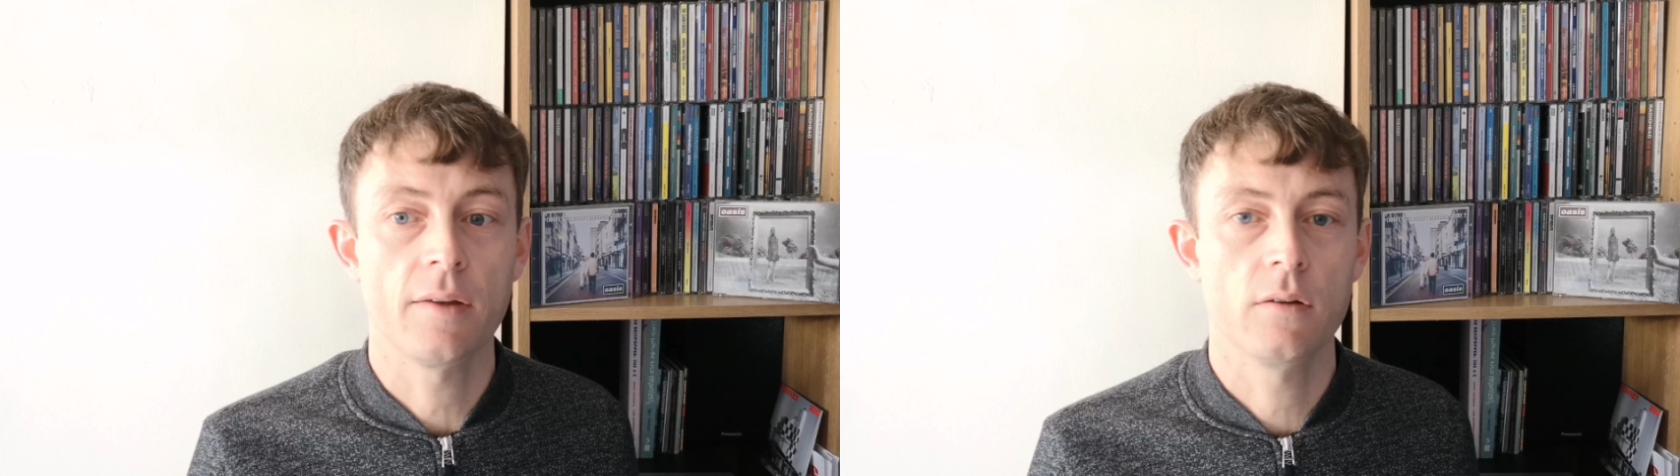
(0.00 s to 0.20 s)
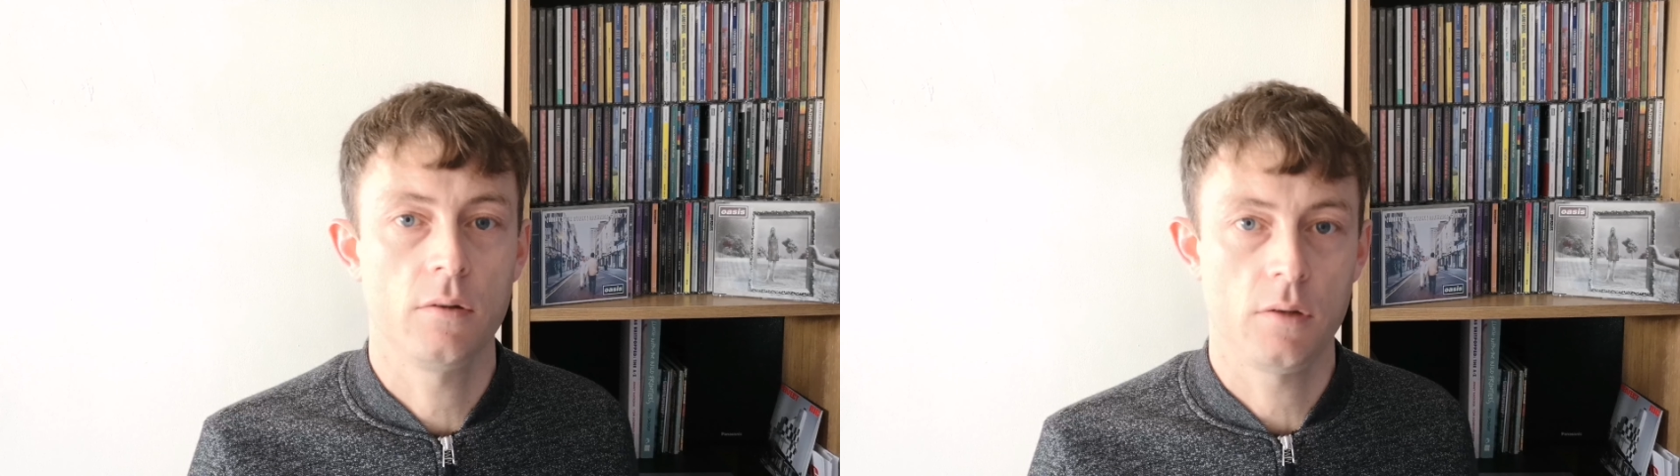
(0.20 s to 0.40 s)

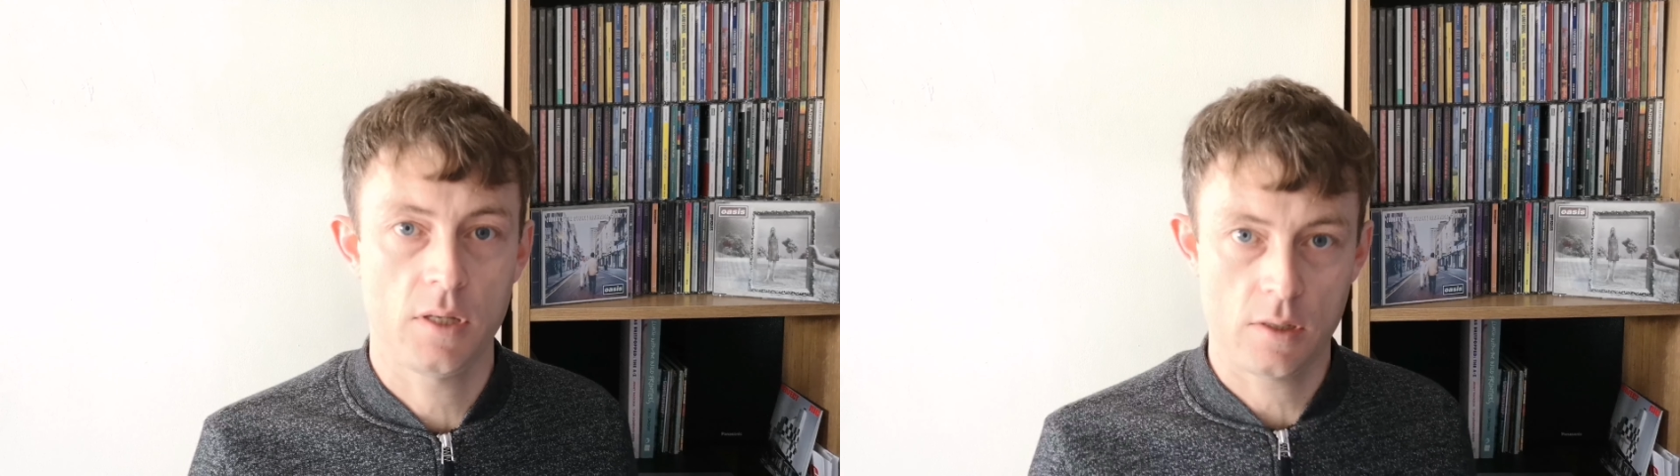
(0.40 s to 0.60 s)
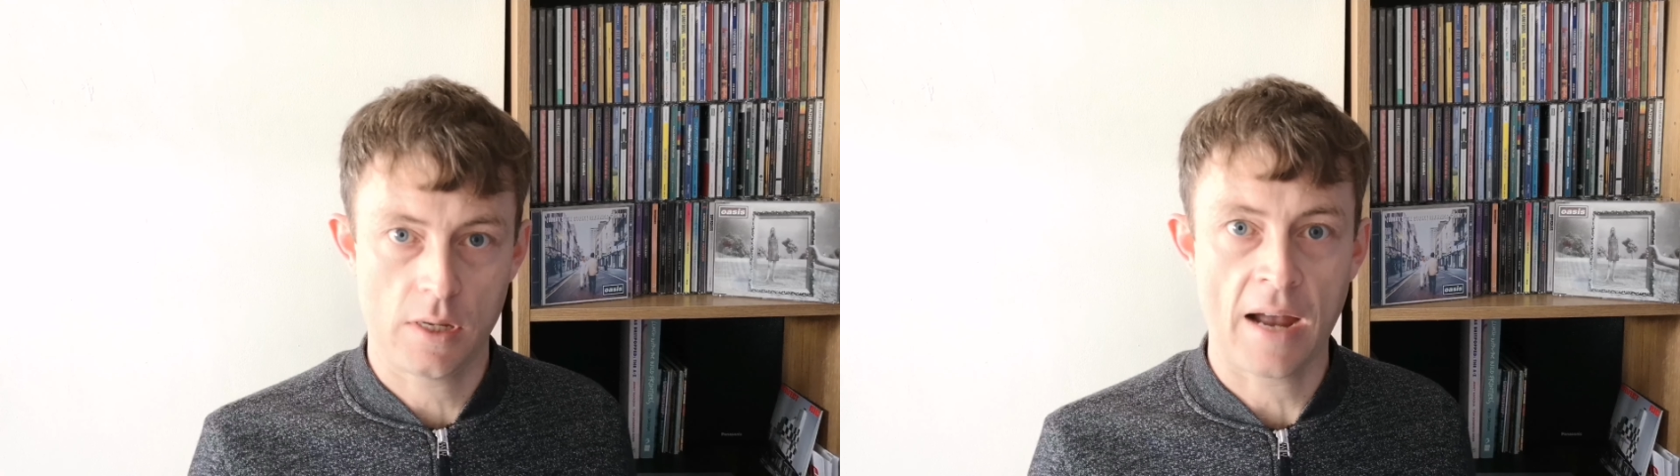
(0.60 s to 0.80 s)
it
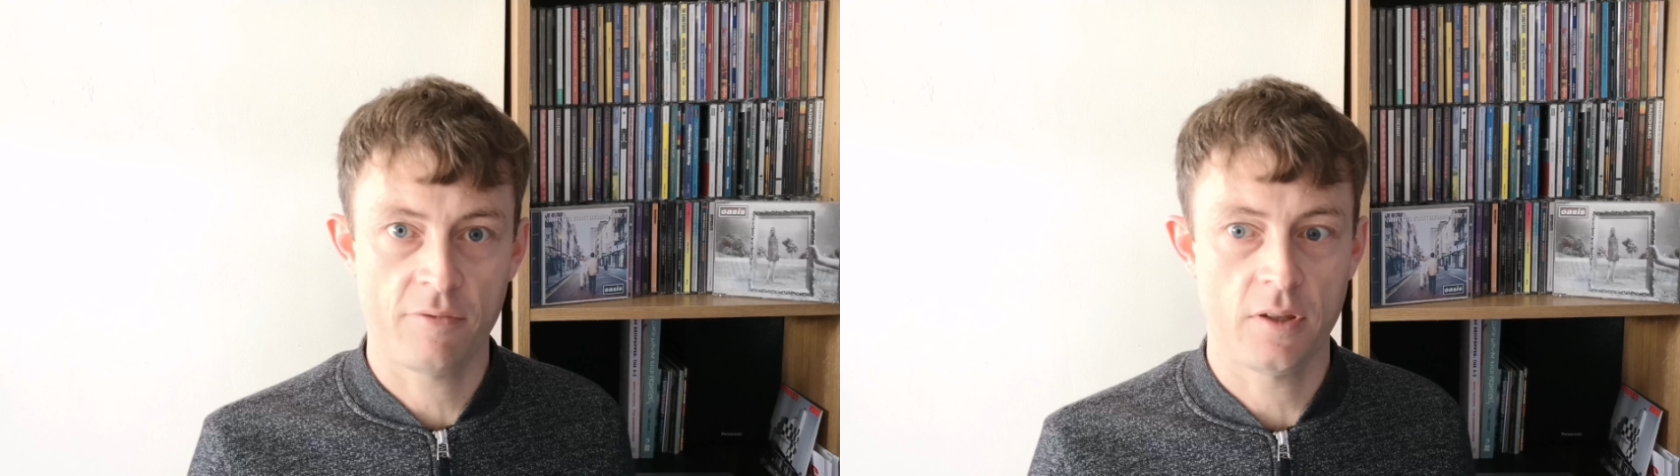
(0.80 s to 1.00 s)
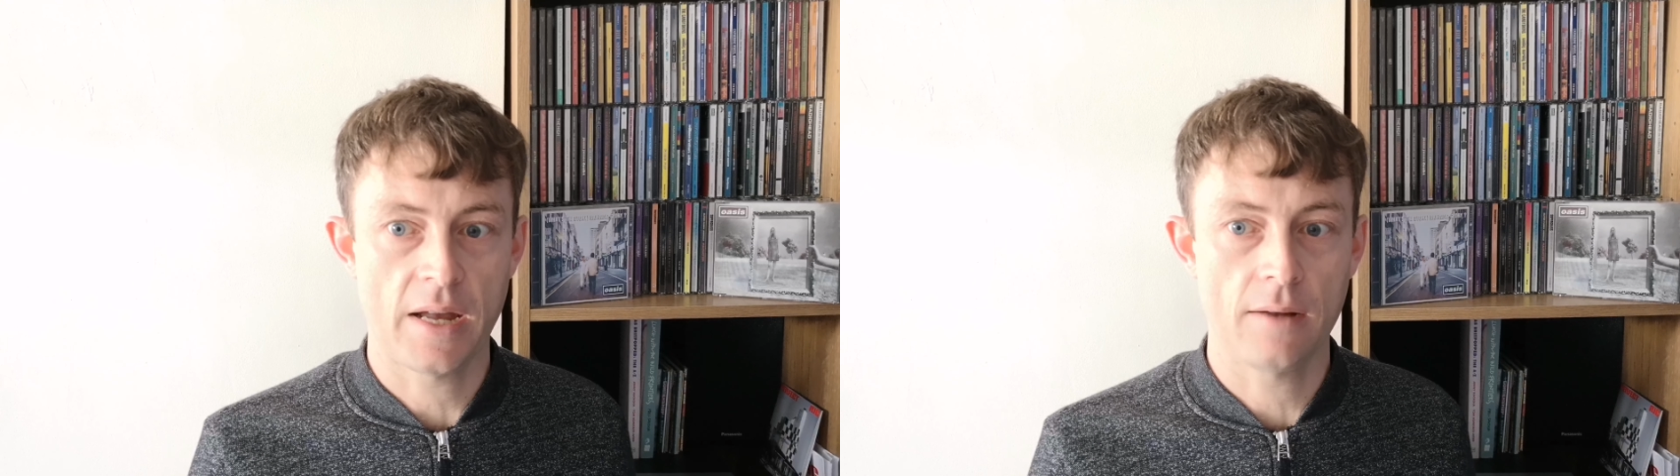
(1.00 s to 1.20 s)

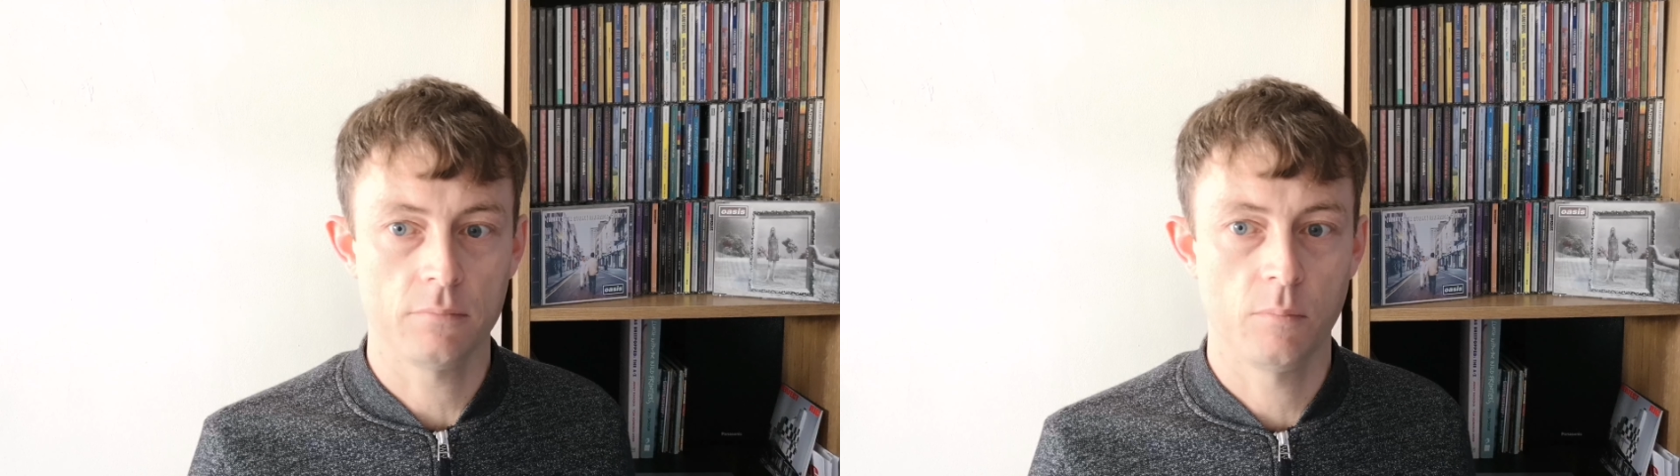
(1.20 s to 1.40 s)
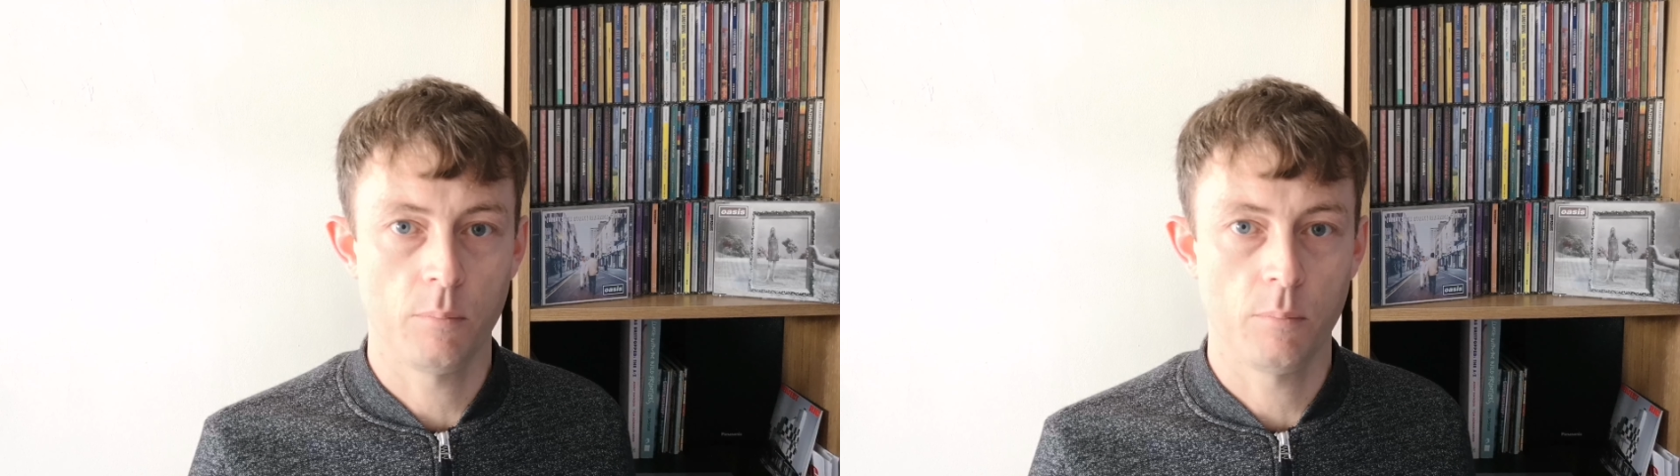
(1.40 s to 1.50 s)
after that.